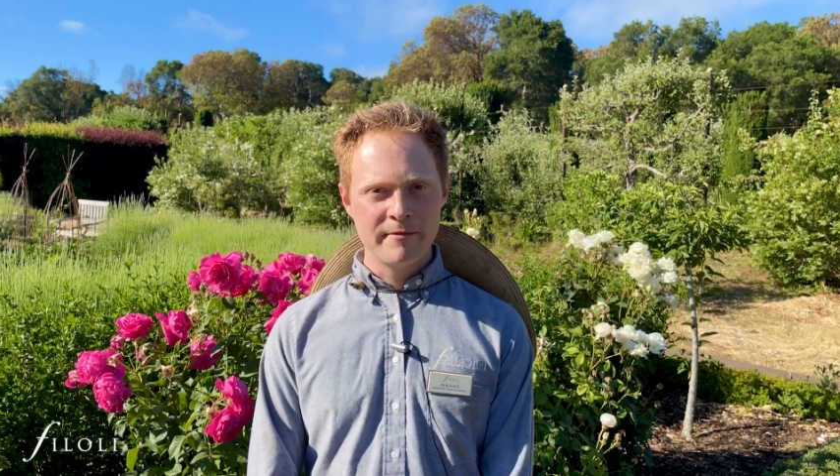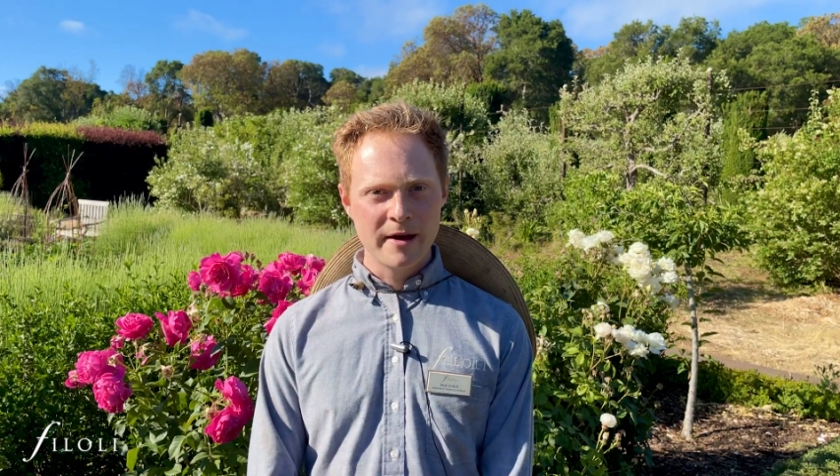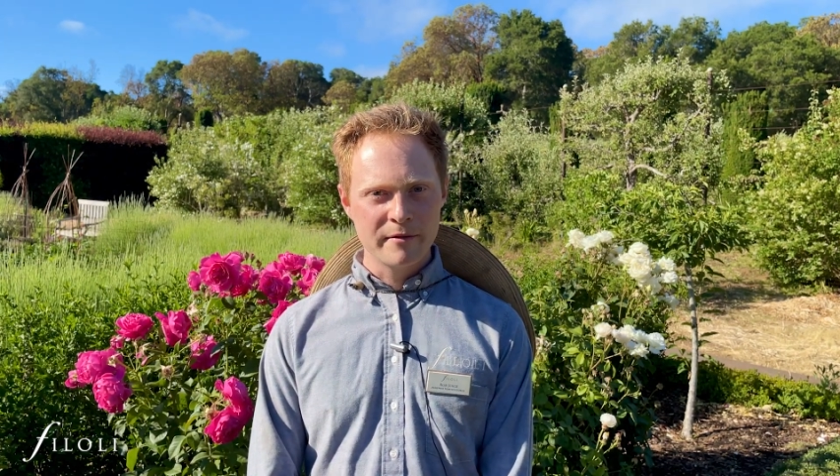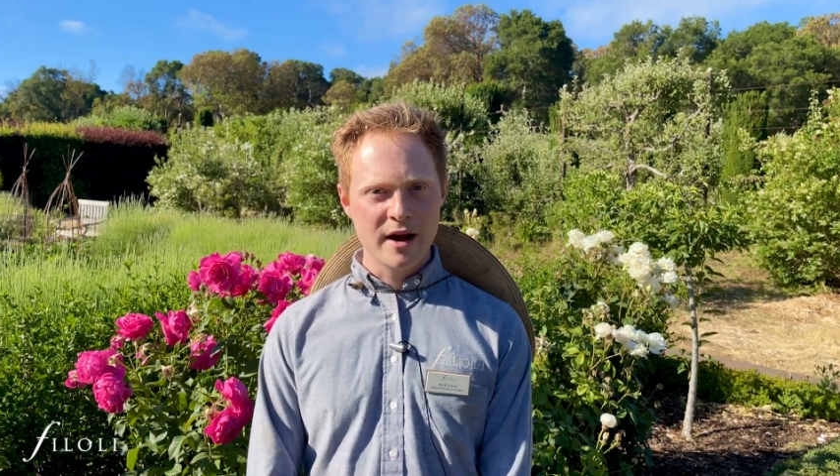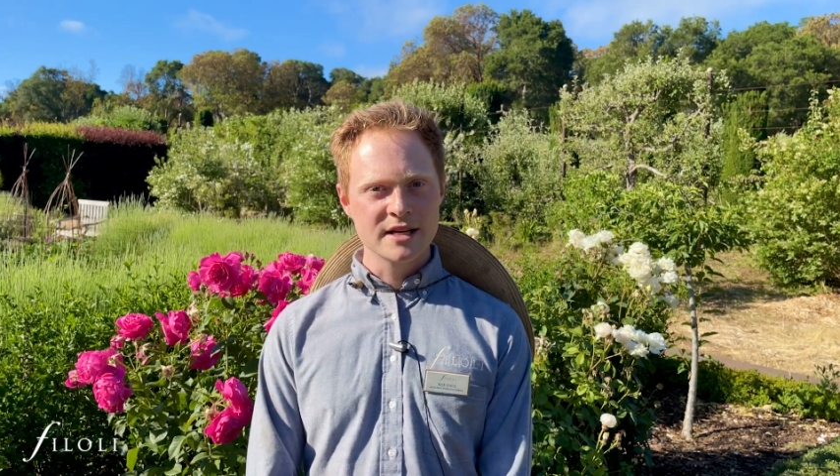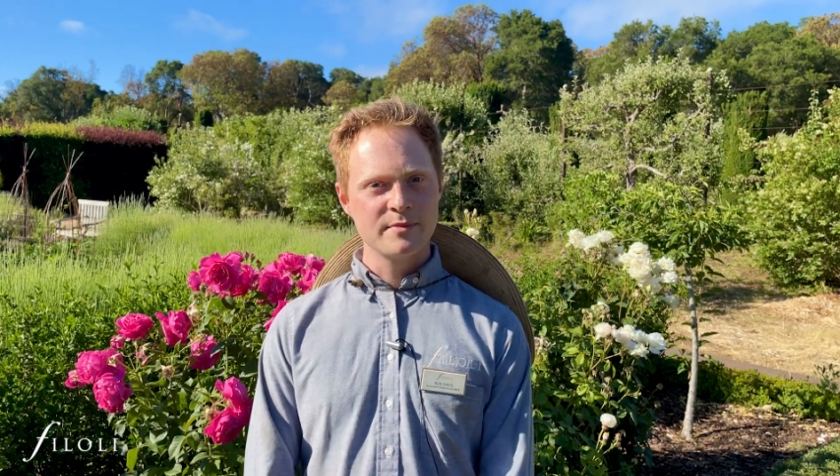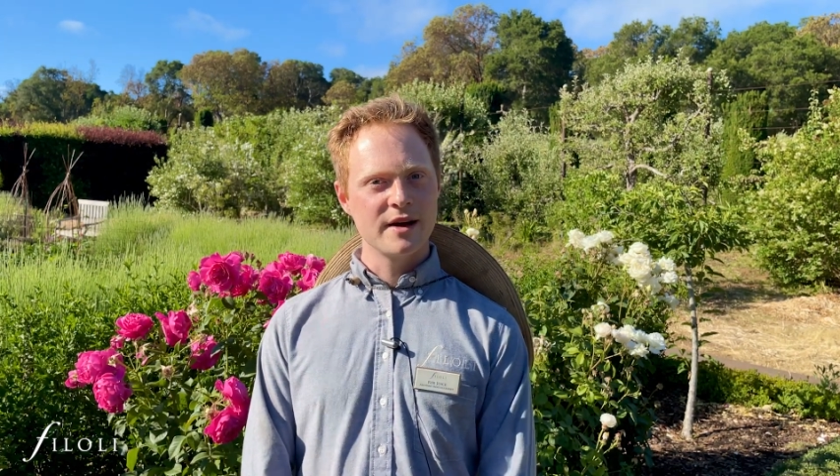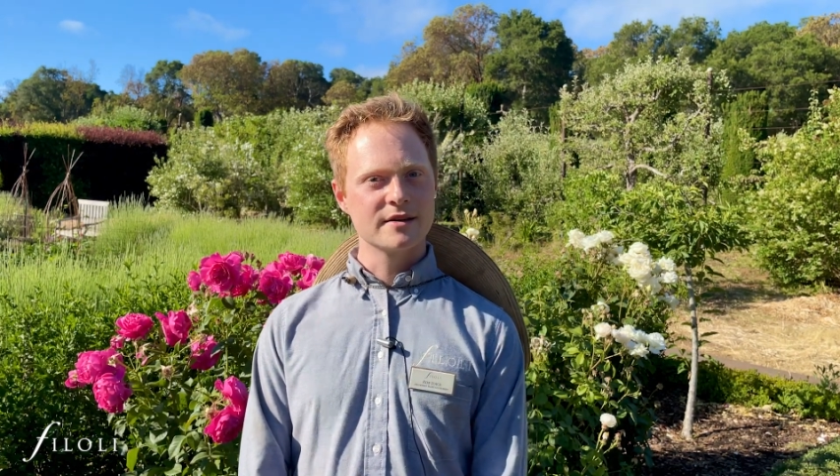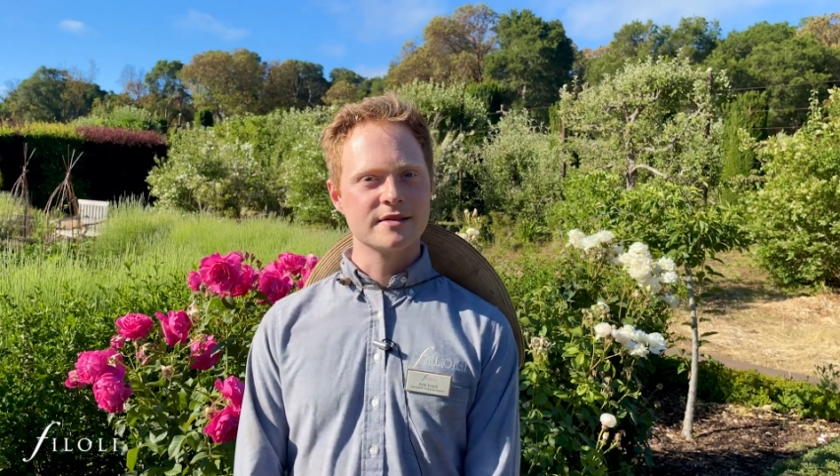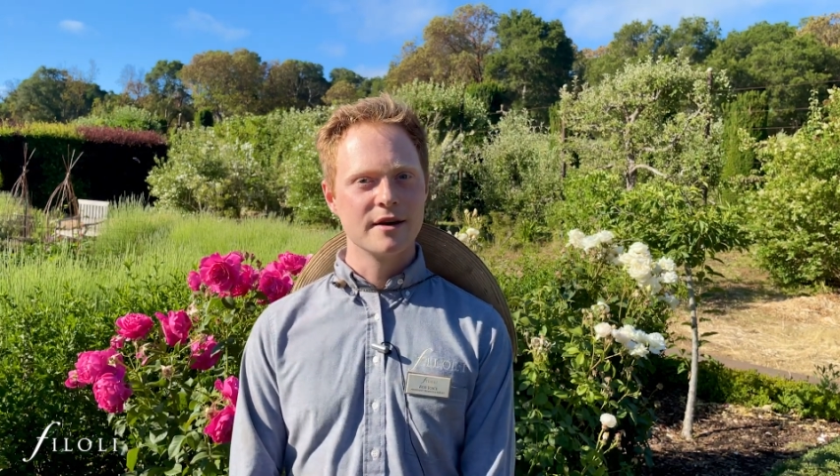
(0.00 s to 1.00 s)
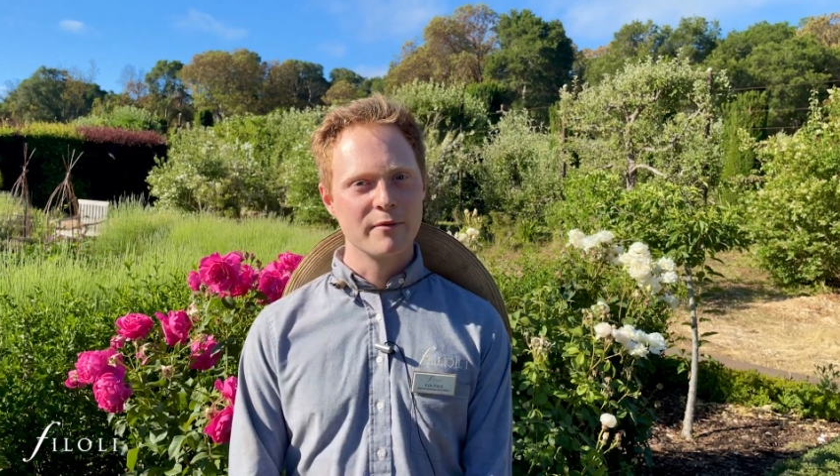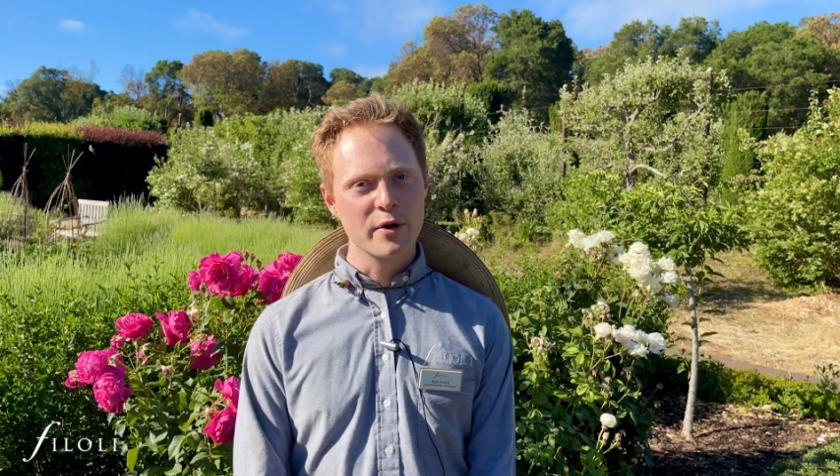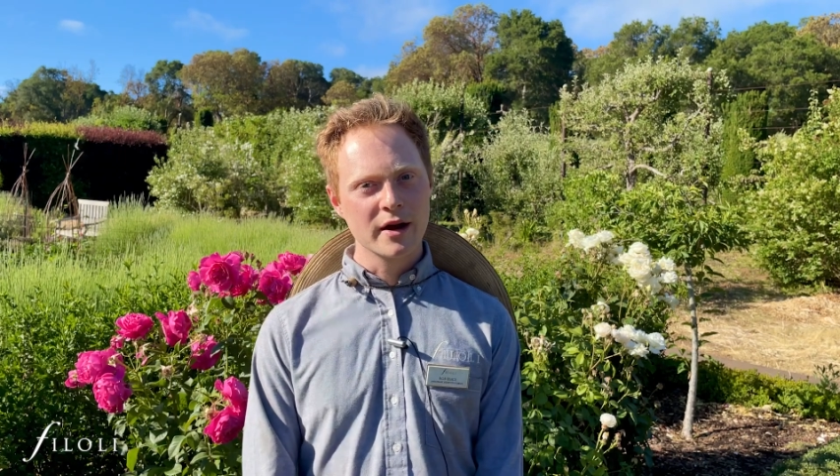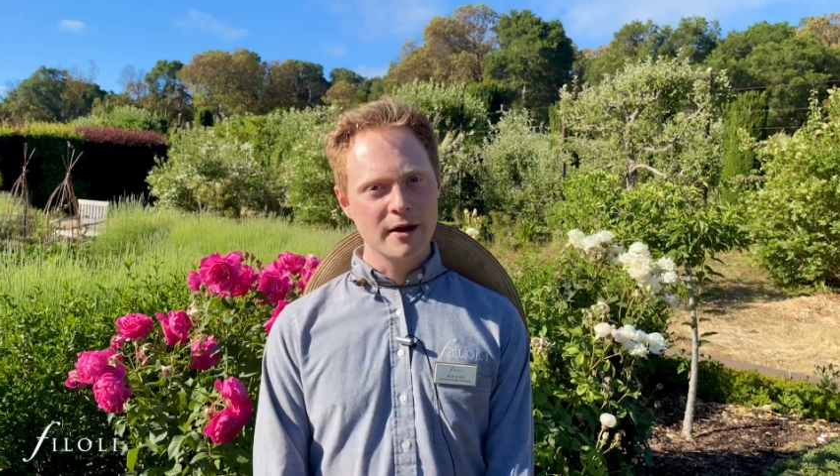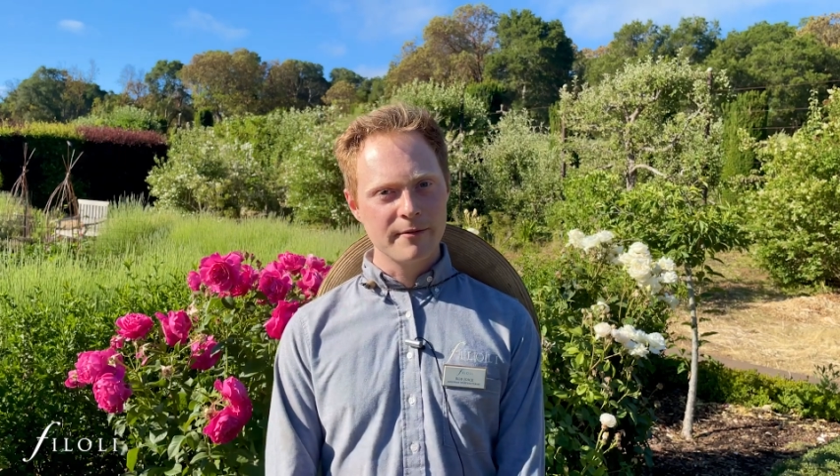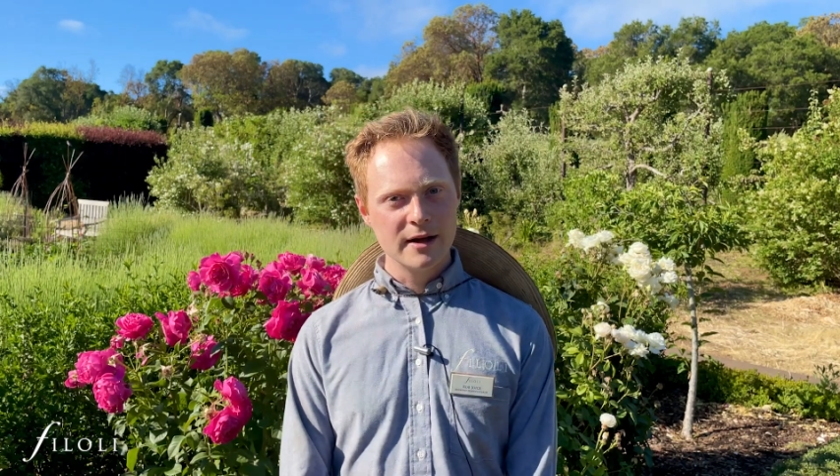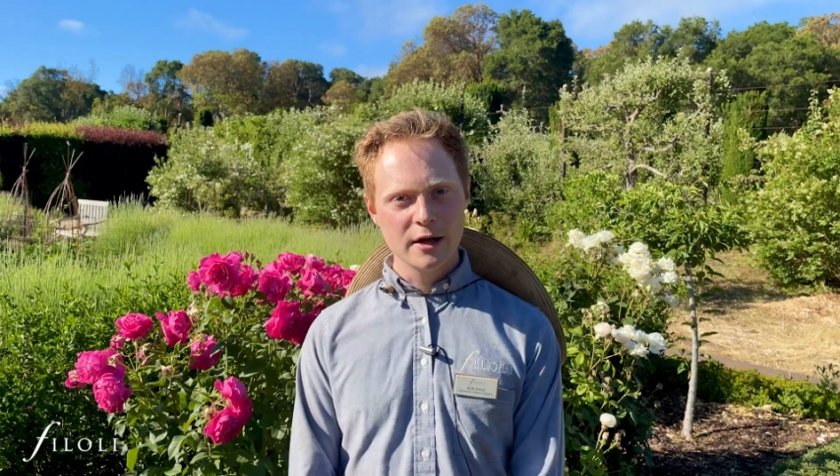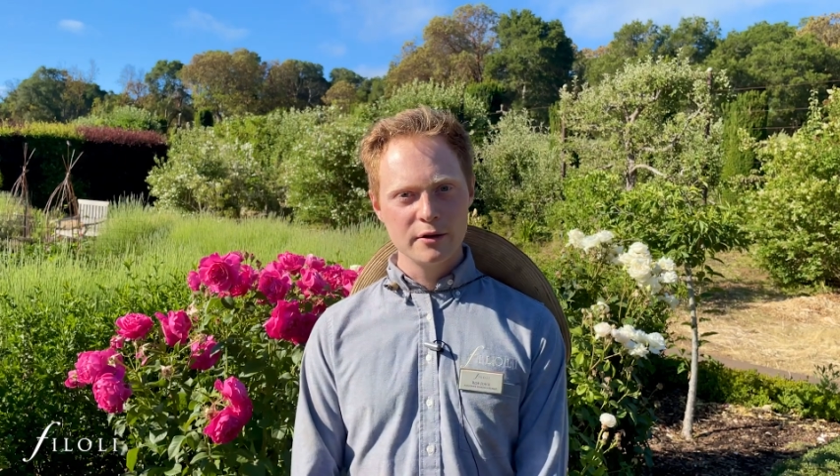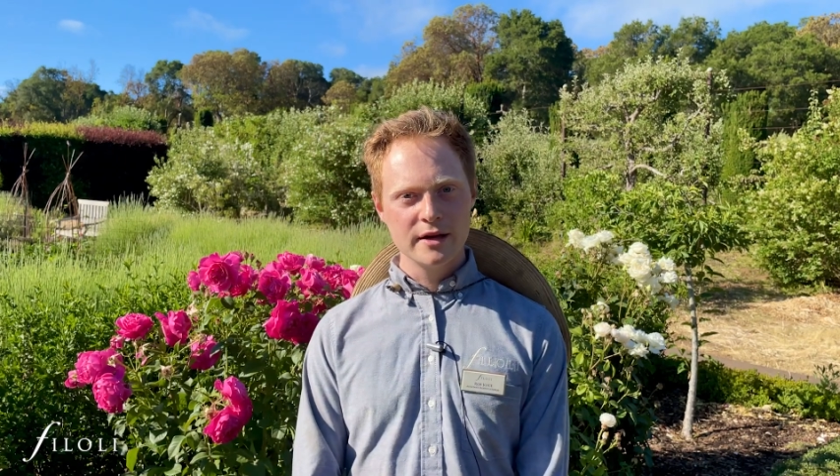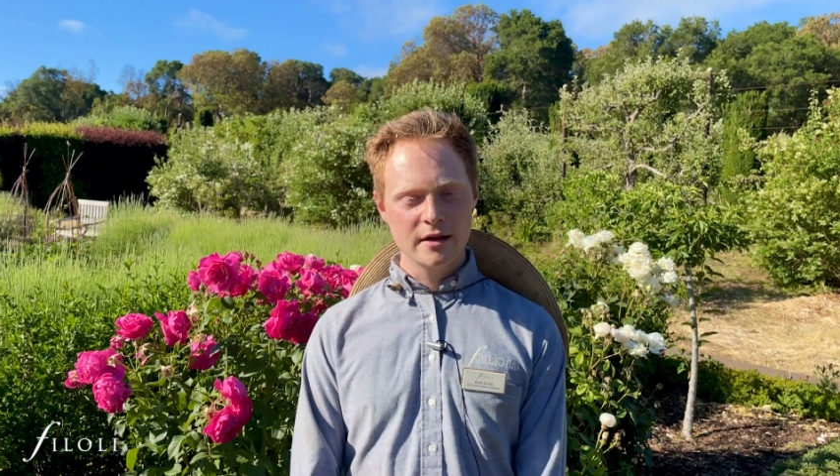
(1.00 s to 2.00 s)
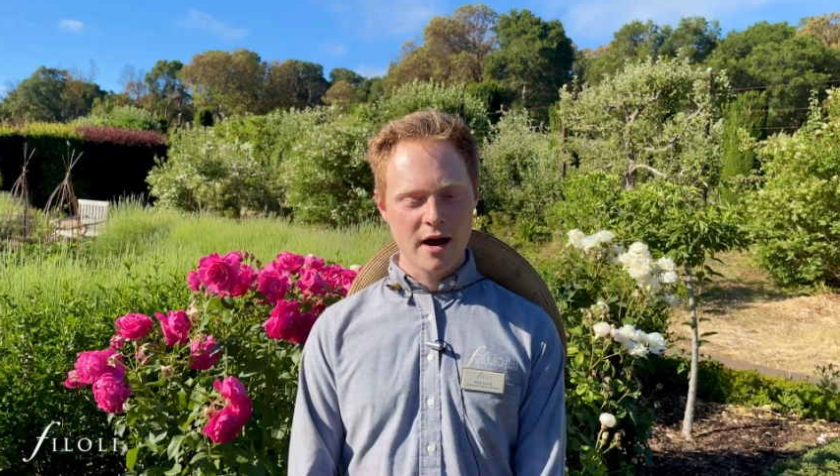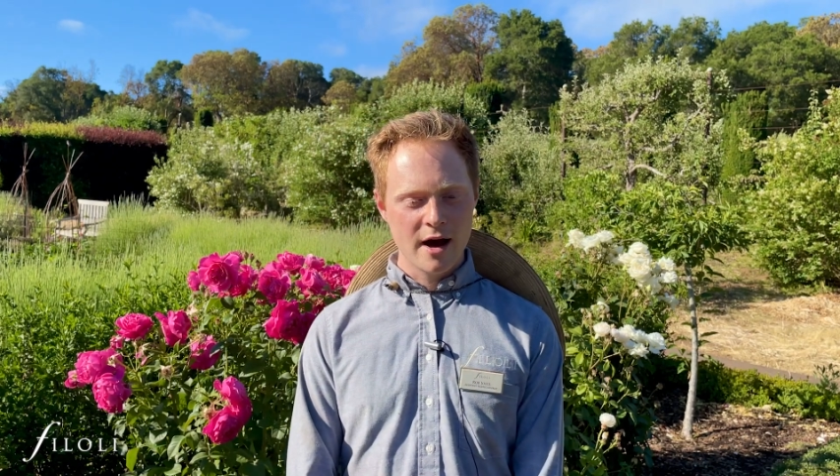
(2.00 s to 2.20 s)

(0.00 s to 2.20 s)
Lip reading: favorite aspects of working at Filoli.